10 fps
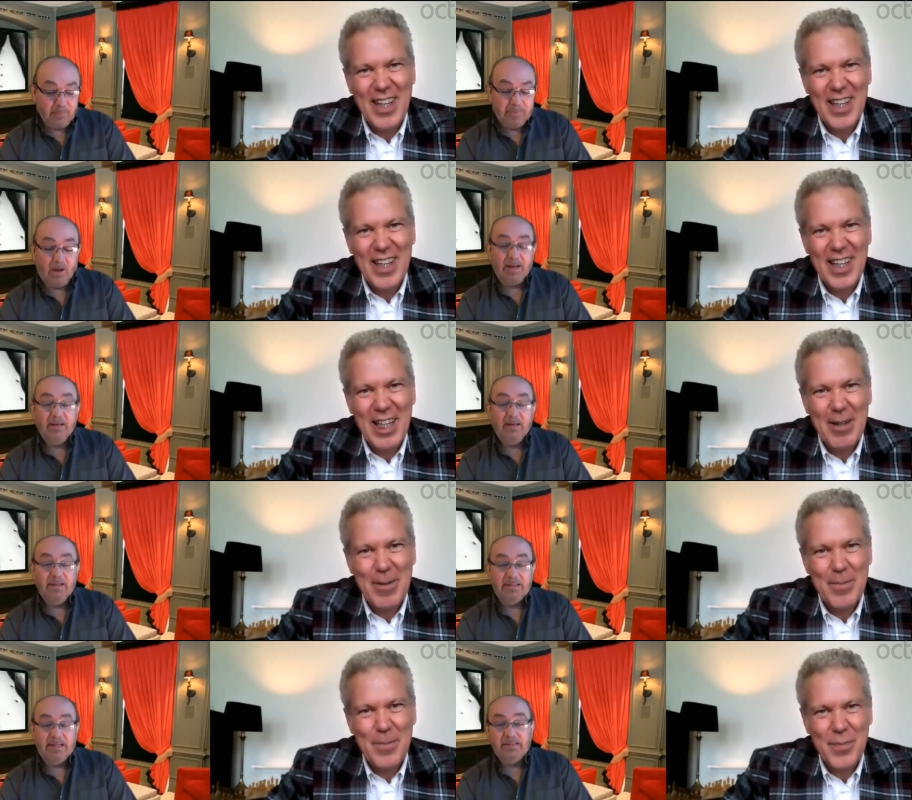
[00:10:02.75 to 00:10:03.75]
Speaker 1: line
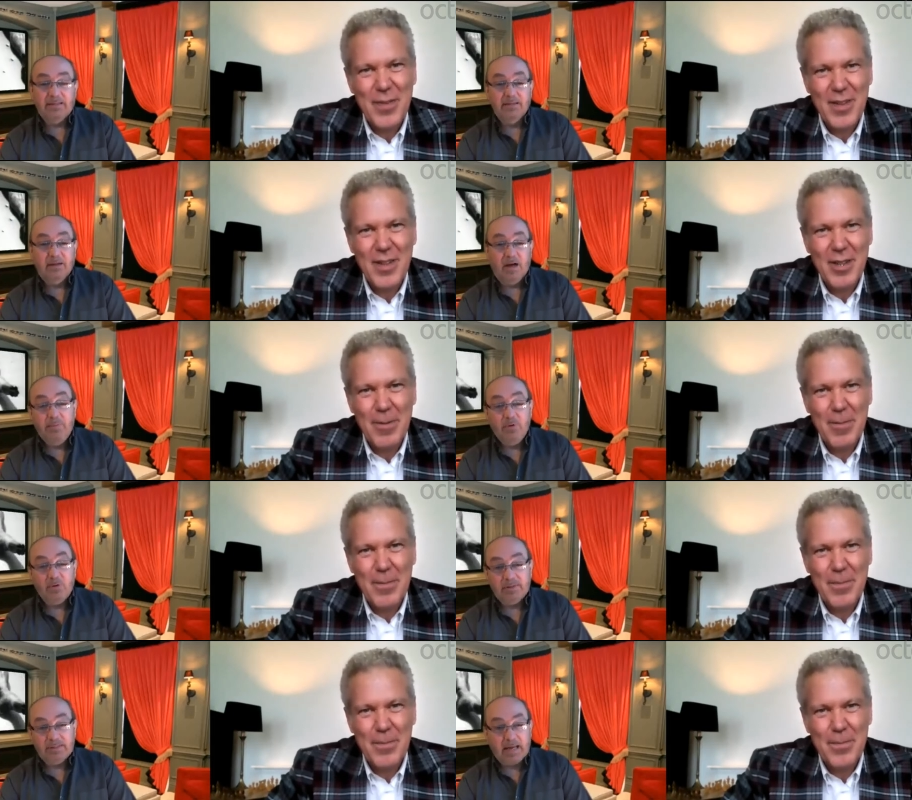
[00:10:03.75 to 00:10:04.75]
is this: I'm
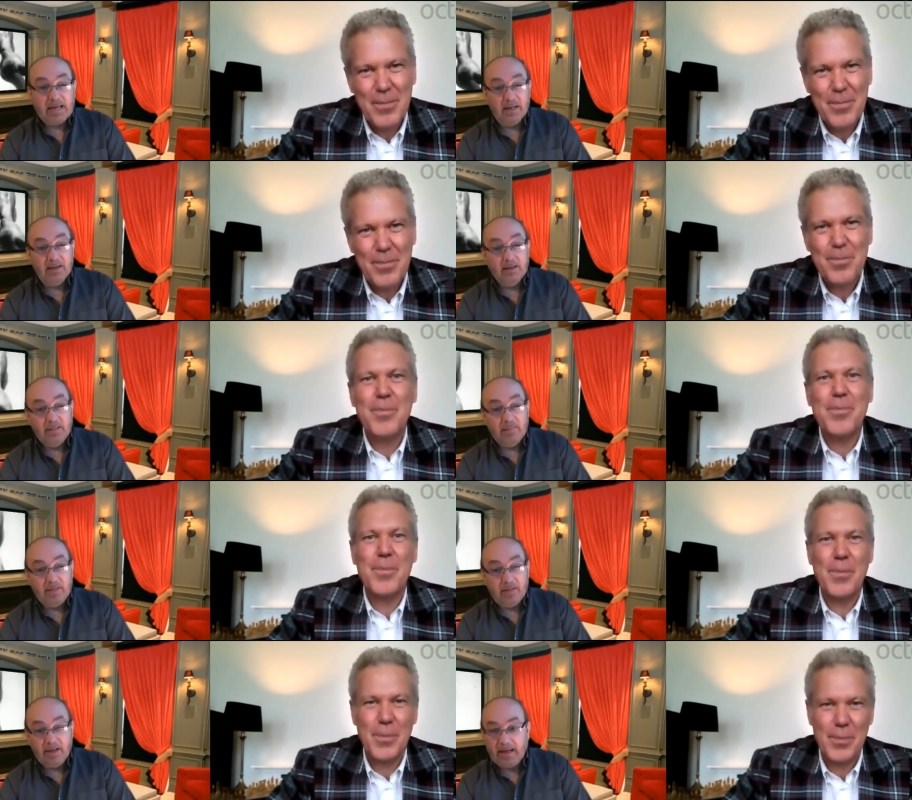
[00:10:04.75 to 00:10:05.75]
not saying
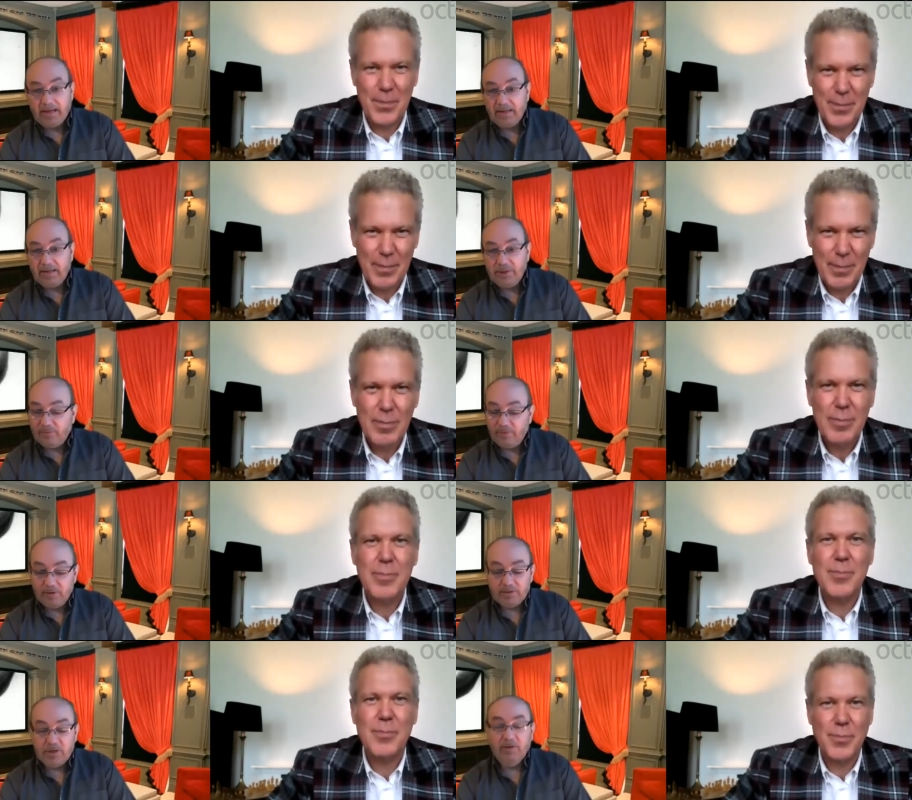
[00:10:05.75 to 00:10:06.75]
that a-
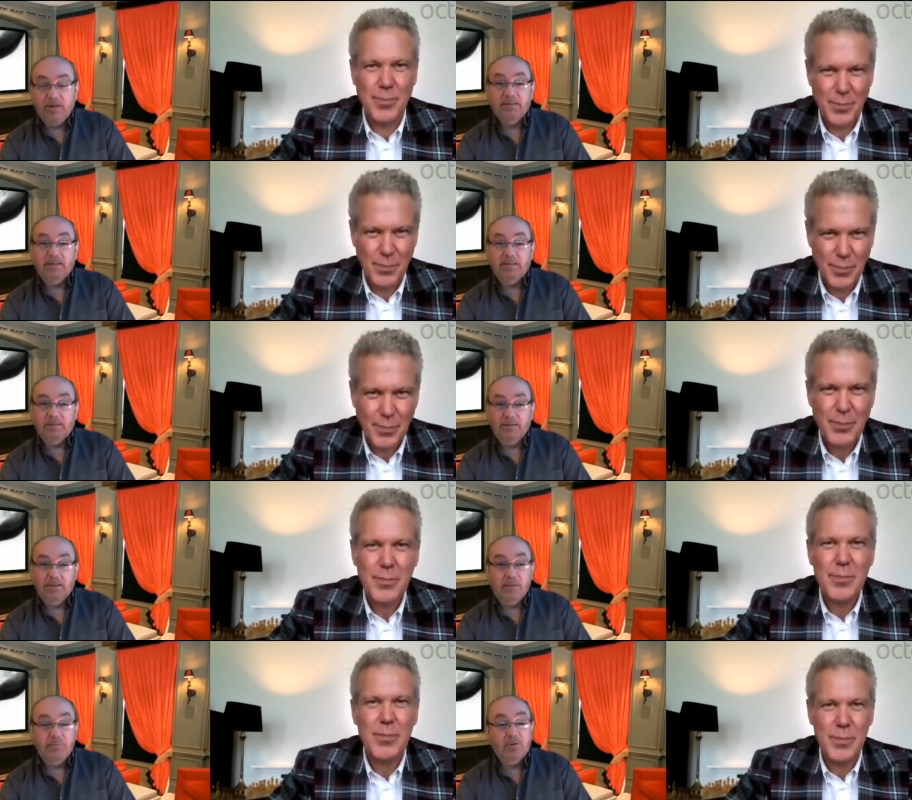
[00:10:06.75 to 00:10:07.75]
UFOs don't exist, and
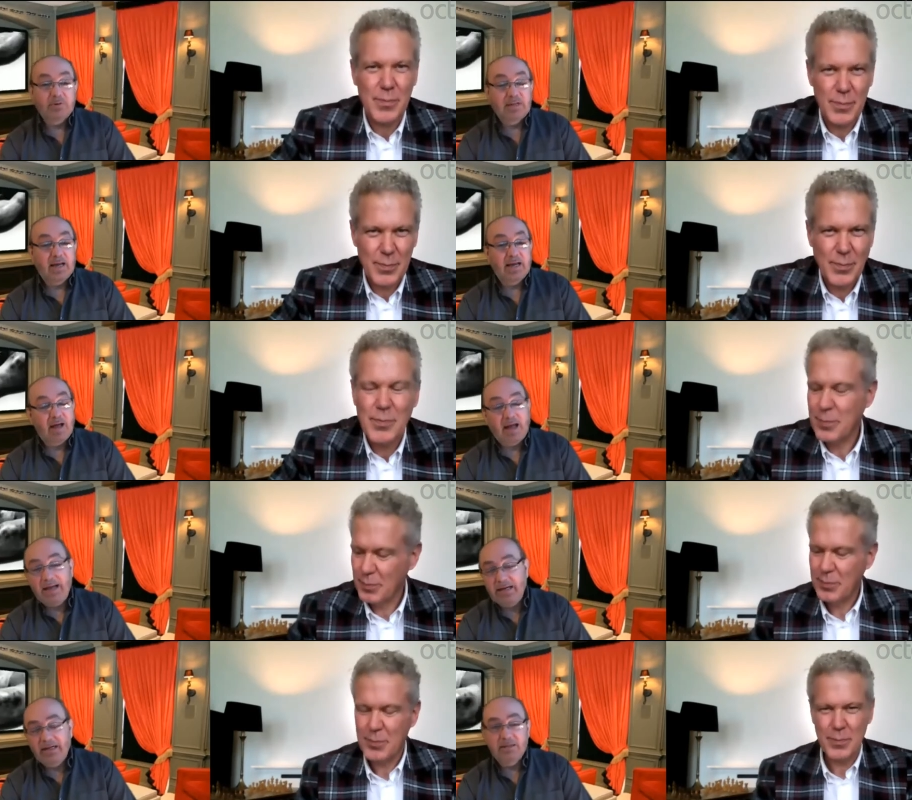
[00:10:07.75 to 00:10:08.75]
I'm not saying that
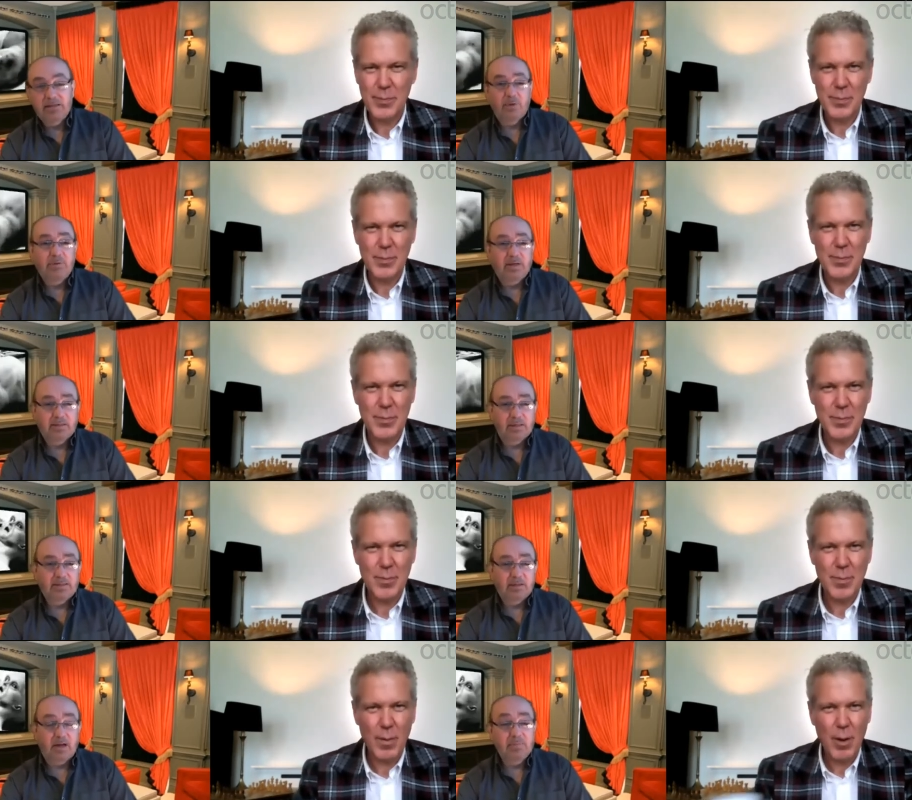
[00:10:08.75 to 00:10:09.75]
aliens don't
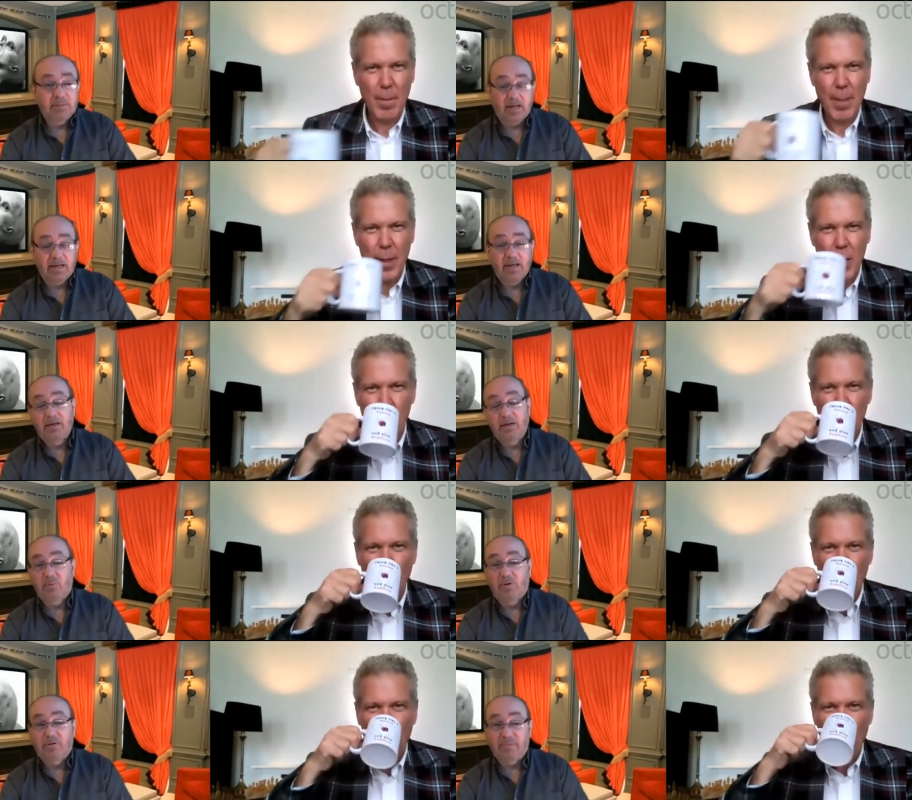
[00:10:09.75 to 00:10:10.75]
exist. I'm saying you know
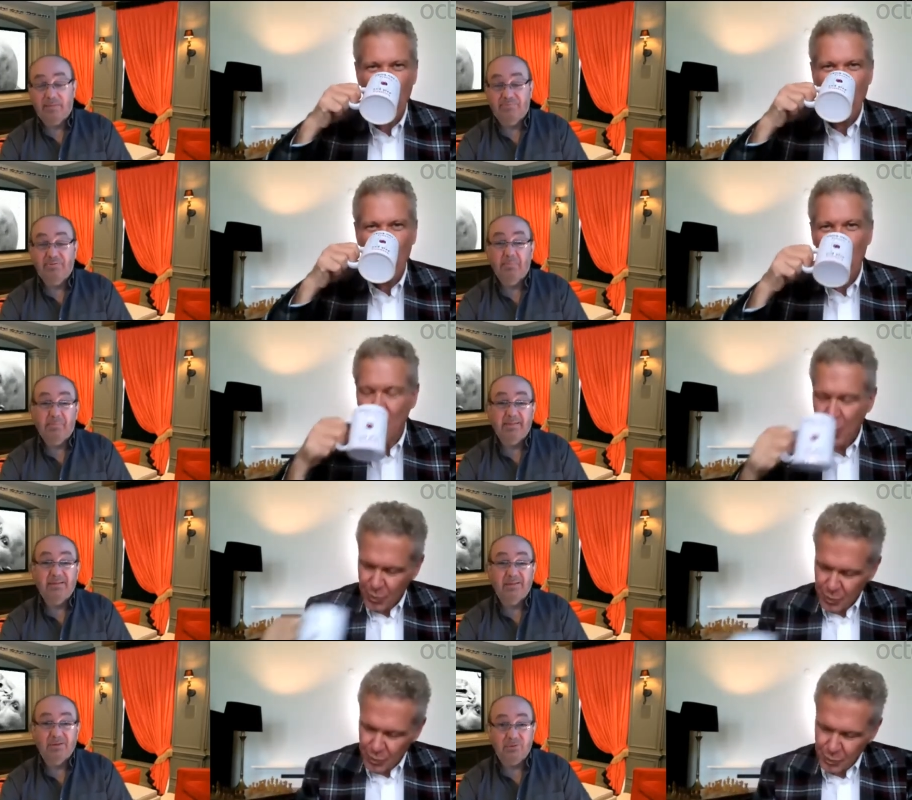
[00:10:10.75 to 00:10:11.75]
what they probably
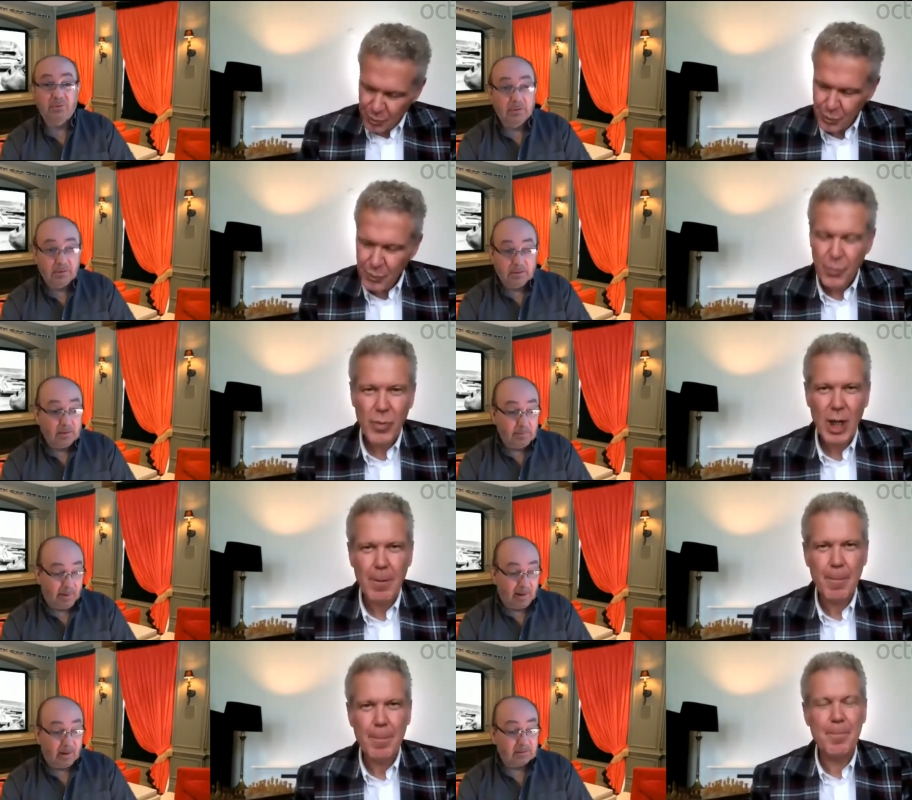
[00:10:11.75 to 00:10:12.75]
do.
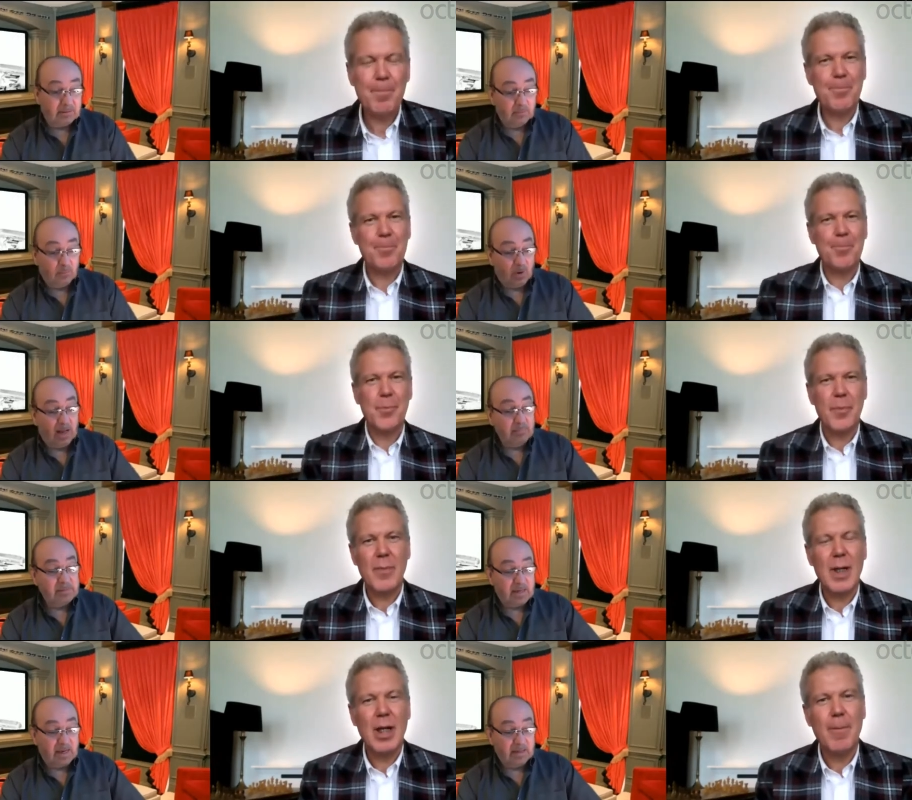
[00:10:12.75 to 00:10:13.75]
But what I am
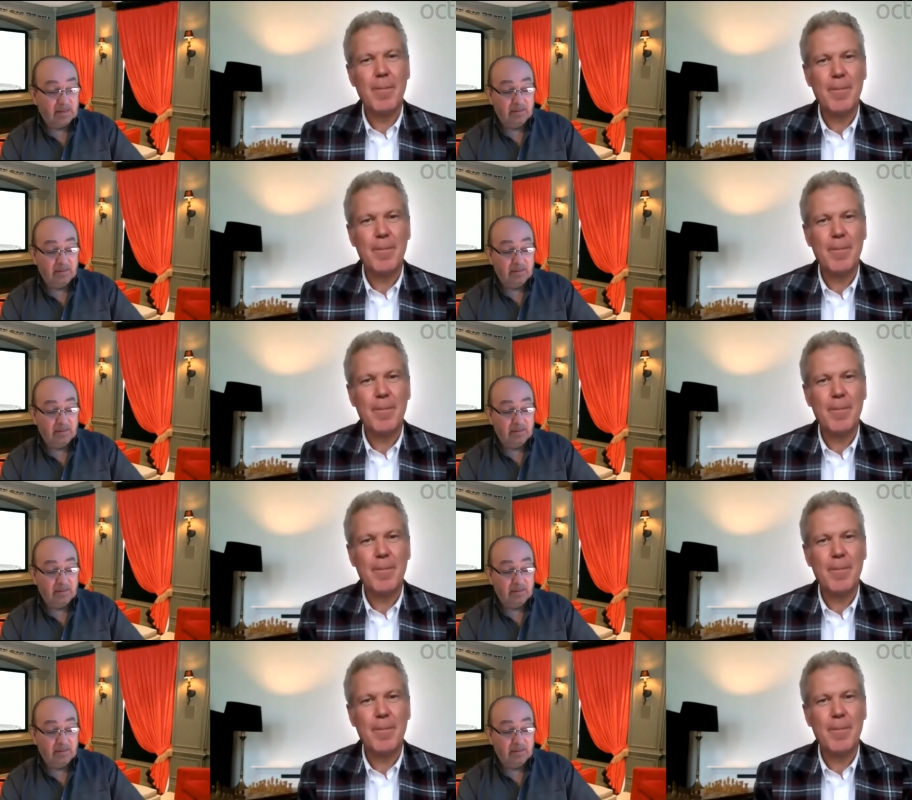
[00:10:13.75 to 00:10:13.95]
saying,